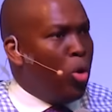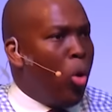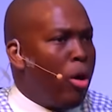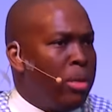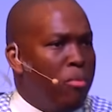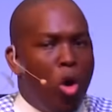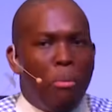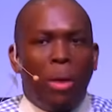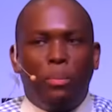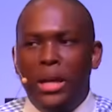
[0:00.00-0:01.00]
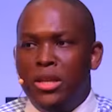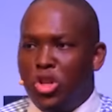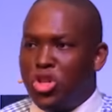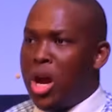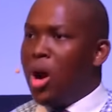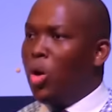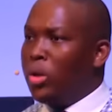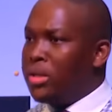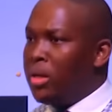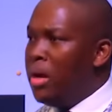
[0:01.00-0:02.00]
worried more about pleasing
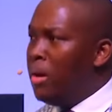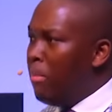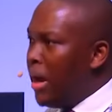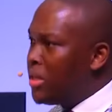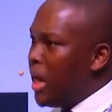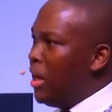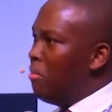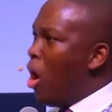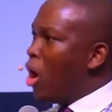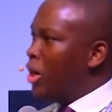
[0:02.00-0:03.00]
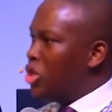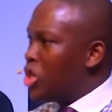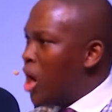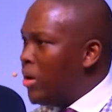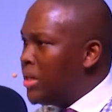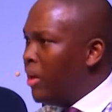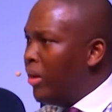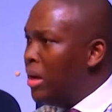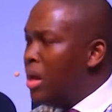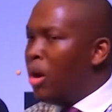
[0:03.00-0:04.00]
shareholders and maintaining market share and
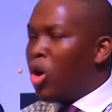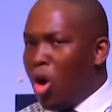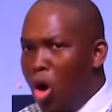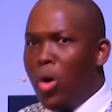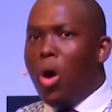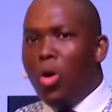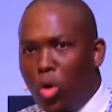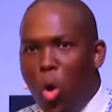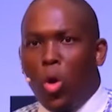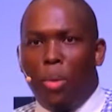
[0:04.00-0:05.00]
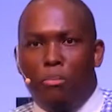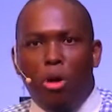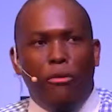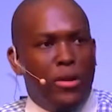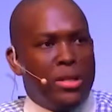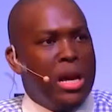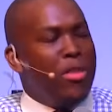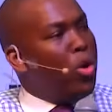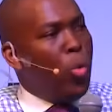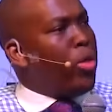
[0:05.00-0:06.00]
delivering quarter-on-quarter profit
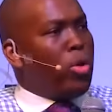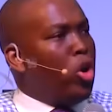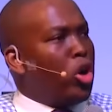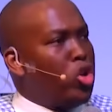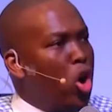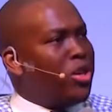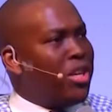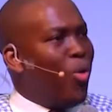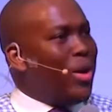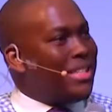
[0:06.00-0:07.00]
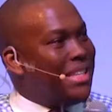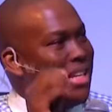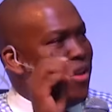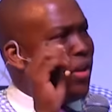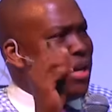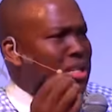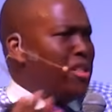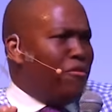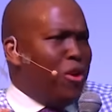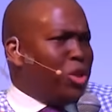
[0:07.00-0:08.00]
than whether or not Nokia was significant in
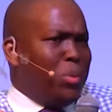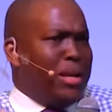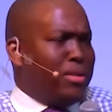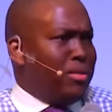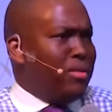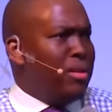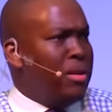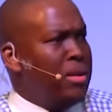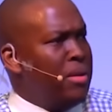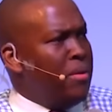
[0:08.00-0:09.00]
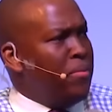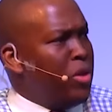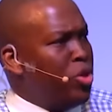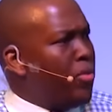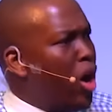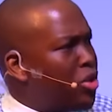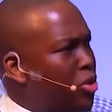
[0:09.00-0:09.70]
the first place. Did you ever ask